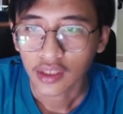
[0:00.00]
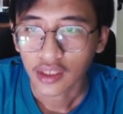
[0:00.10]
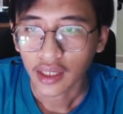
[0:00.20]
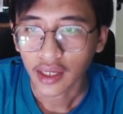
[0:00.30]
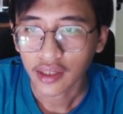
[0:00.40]

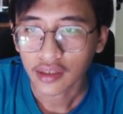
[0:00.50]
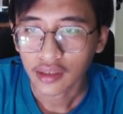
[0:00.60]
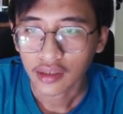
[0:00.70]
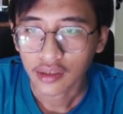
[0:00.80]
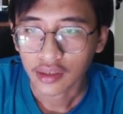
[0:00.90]
and
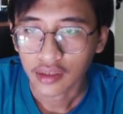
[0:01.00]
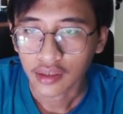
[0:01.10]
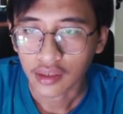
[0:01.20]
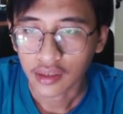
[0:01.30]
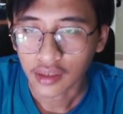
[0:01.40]

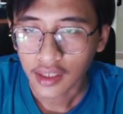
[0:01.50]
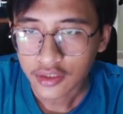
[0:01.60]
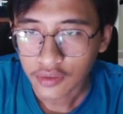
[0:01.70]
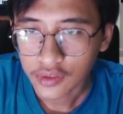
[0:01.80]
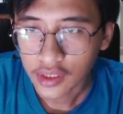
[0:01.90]
the
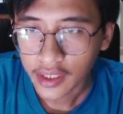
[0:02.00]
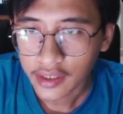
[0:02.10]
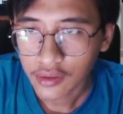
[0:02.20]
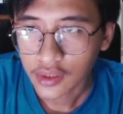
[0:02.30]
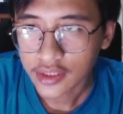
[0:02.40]
last of the
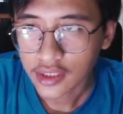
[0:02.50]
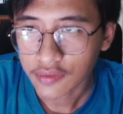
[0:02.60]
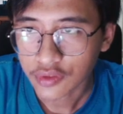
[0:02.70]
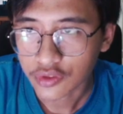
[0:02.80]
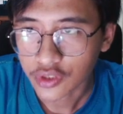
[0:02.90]
line, you guys have
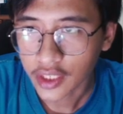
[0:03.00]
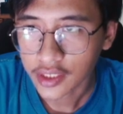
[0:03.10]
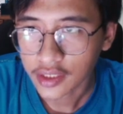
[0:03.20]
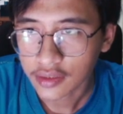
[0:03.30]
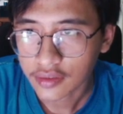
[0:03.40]
to drag
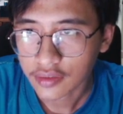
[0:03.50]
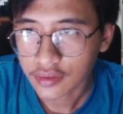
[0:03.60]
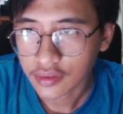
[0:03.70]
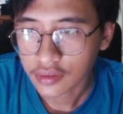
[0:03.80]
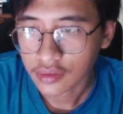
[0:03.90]
it
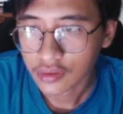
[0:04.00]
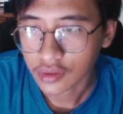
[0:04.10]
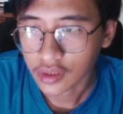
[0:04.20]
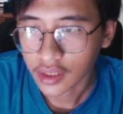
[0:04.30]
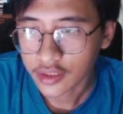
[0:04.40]
to
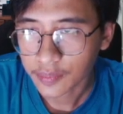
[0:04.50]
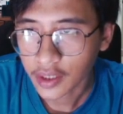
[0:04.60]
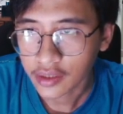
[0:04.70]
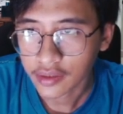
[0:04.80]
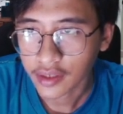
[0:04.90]
the last
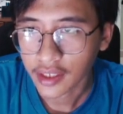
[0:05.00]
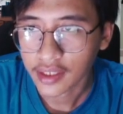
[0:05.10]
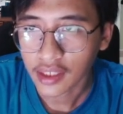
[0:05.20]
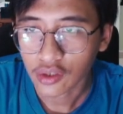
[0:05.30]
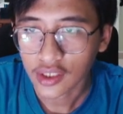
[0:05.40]
part, and
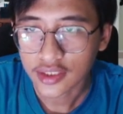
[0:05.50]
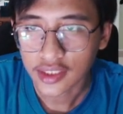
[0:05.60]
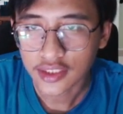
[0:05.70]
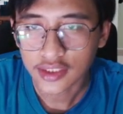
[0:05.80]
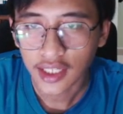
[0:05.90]
then you guys
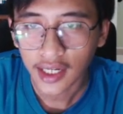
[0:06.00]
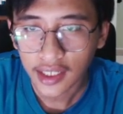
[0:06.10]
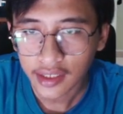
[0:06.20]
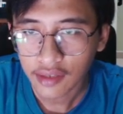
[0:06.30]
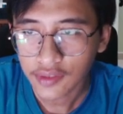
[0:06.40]
can just
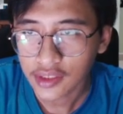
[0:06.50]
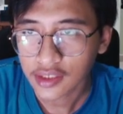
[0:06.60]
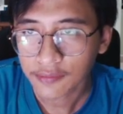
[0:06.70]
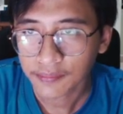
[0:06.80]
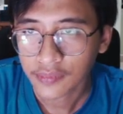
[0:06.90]
highlight
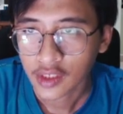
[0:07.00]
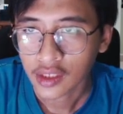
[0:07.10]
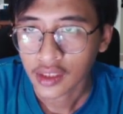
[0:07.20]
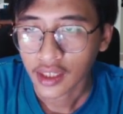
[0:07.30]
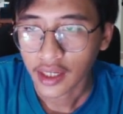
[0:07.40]
everything,
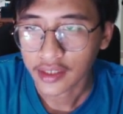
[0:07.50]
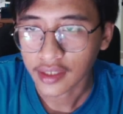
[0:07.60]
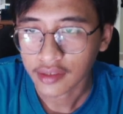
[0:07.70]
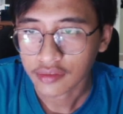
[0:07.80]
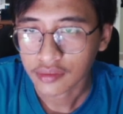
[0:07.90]
and
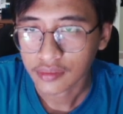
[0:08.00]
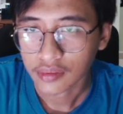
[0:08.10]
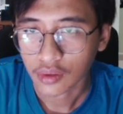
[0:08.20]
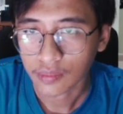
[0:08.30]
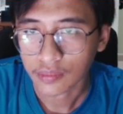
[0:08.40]
then
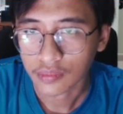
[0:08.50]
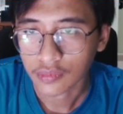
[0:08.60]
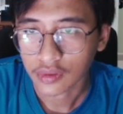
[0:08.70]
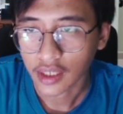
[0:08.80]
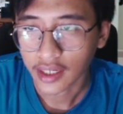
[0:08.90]

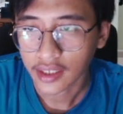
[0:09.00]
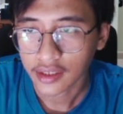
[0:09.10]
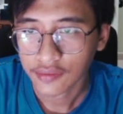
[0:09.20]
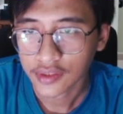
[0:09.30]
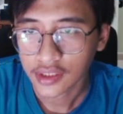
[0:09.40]
highlight
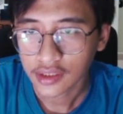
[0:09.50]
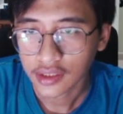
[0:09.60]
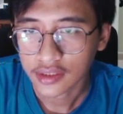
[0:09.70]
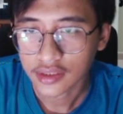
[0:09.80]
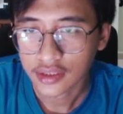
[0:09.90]
everything
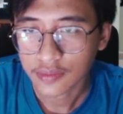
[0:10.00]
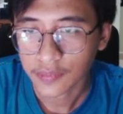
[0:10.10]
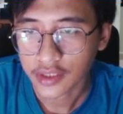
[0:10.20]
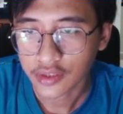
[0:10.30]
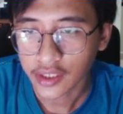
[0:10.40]
and just
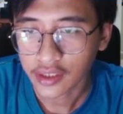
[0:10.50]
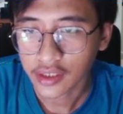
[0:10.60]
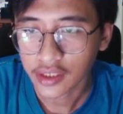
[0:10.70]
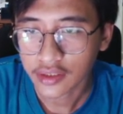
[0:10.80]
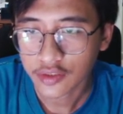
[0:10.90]
press right
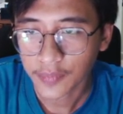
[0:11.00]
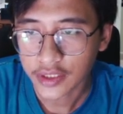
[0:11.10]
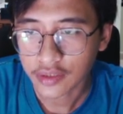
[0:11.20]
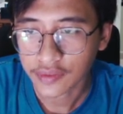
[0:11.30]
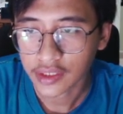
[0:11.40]
click,
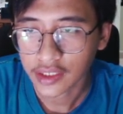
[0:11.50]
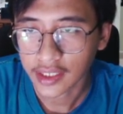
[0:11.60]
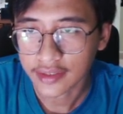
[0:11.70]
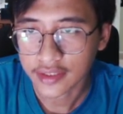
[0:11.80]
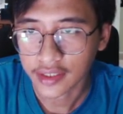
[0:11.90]
space evenly,
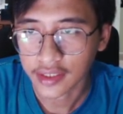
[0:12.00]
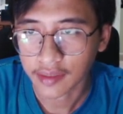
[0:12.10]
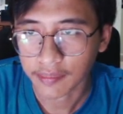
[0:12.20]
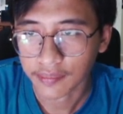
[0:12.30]
and tidy up.